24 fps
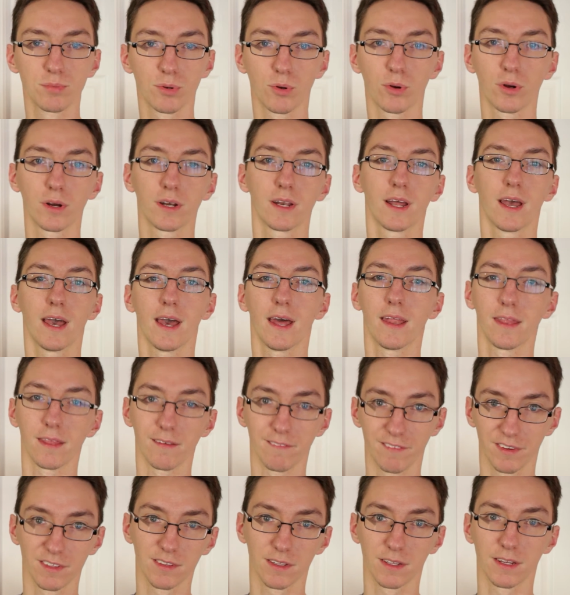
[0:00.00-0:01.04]
Bourne and the
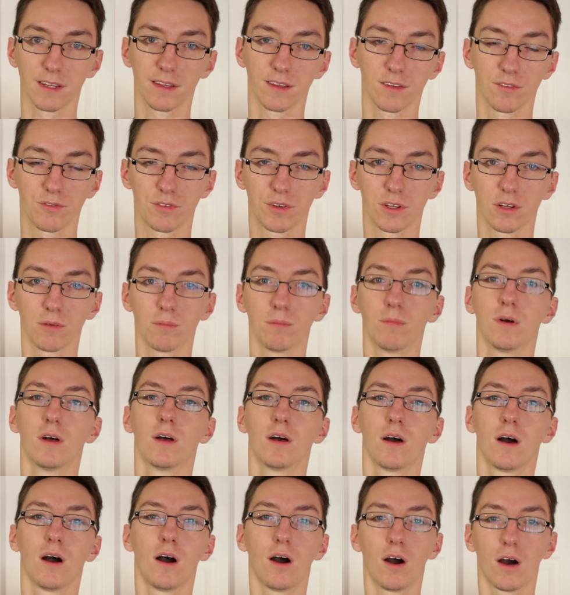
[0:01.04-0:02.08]
villain in the film
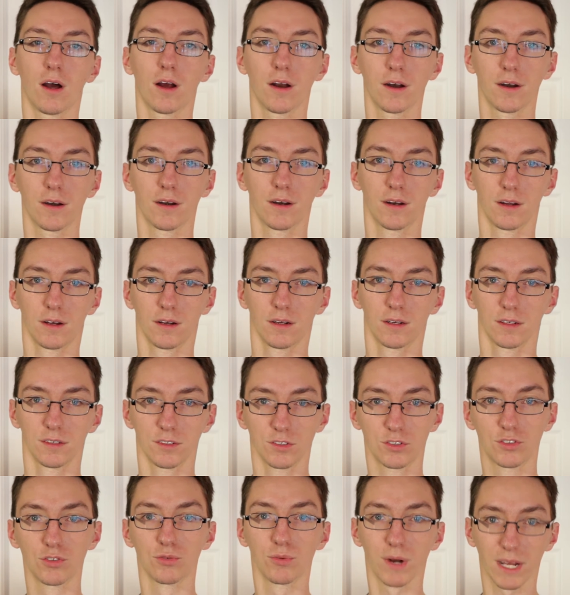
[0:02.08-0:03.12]
are
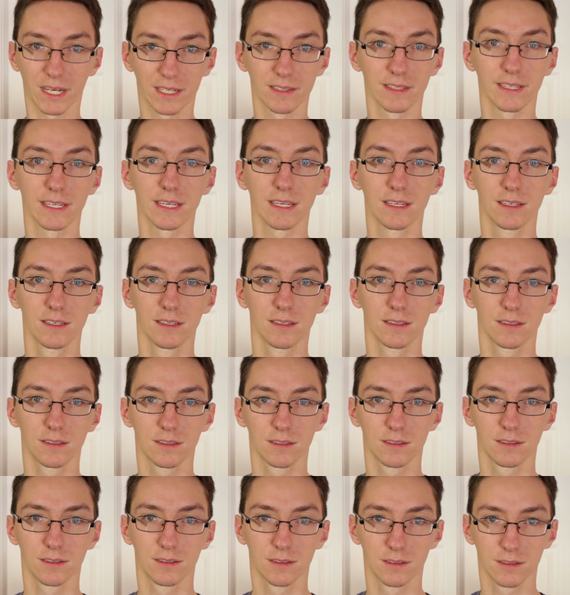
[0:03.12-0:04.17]
directly
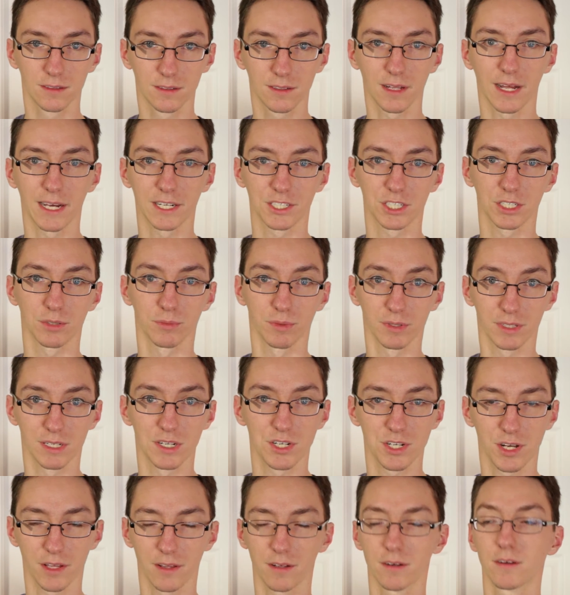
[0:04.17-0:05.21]
clashing with
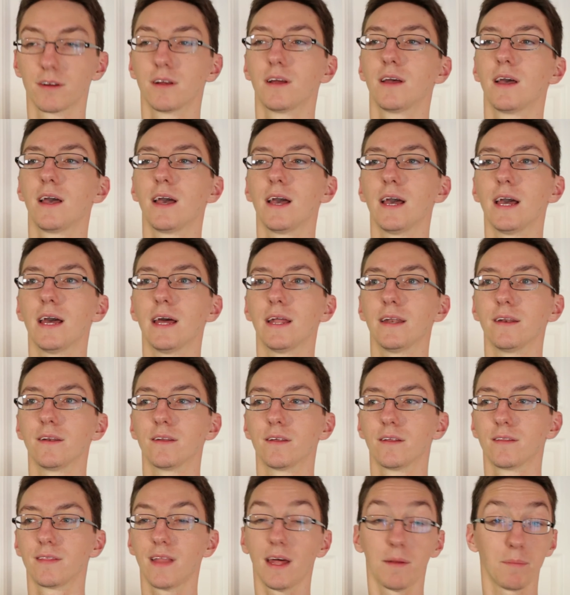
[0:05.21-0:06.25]
each other, and
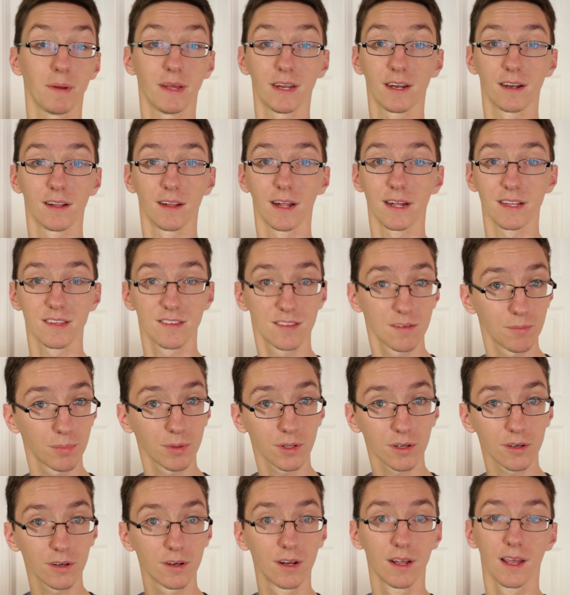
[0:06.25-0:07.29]
that made it a lot
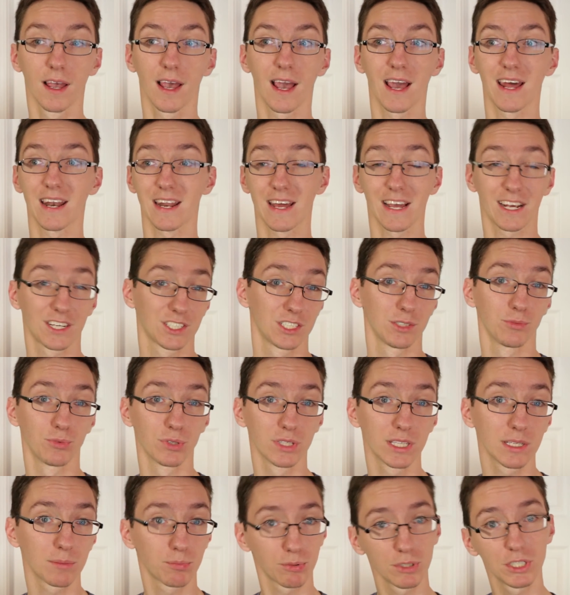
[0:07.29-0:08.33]
simpler, and I actually
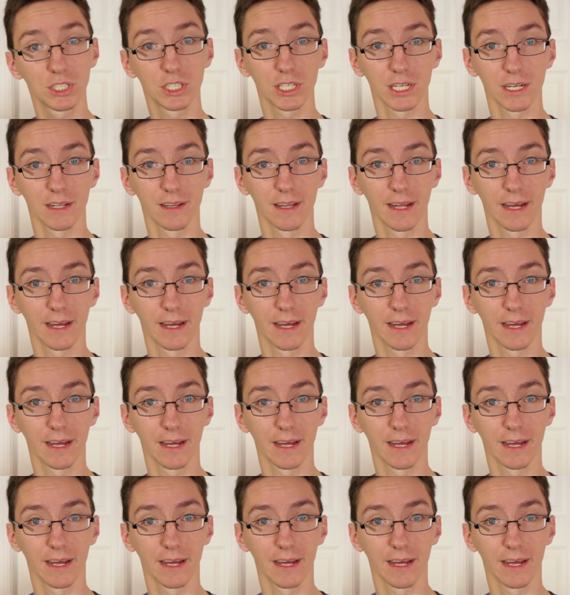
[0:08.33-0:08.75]
really appreciated